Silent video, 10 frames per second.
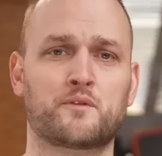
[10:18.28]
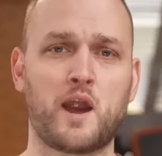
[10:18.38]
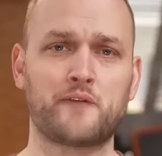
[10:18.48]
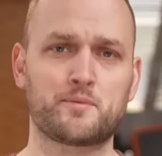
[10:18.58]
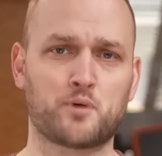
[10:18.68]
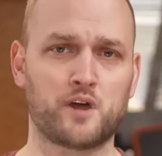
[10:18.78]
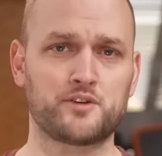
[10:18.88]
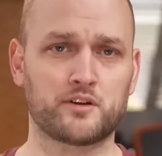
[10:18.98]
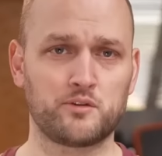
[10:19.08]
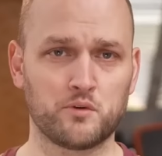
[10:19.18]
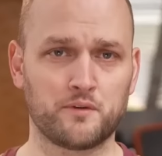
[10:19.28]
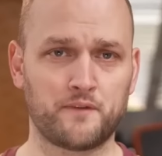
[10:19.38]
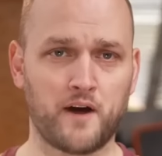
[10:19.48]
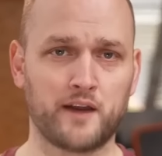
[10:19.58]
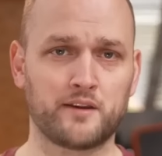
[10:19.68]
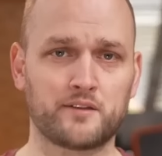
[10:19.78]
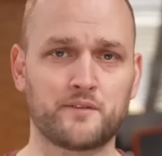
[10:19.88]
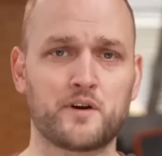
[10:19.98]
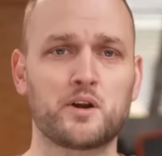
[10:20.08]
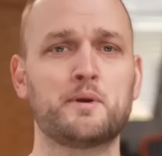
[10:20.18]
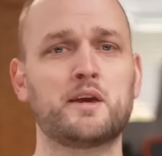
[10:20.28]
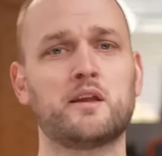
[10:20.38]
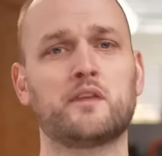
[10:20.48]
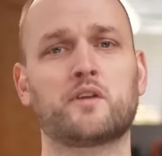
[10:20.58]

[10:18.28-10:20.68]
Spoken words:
For every project, you will find at the very beginning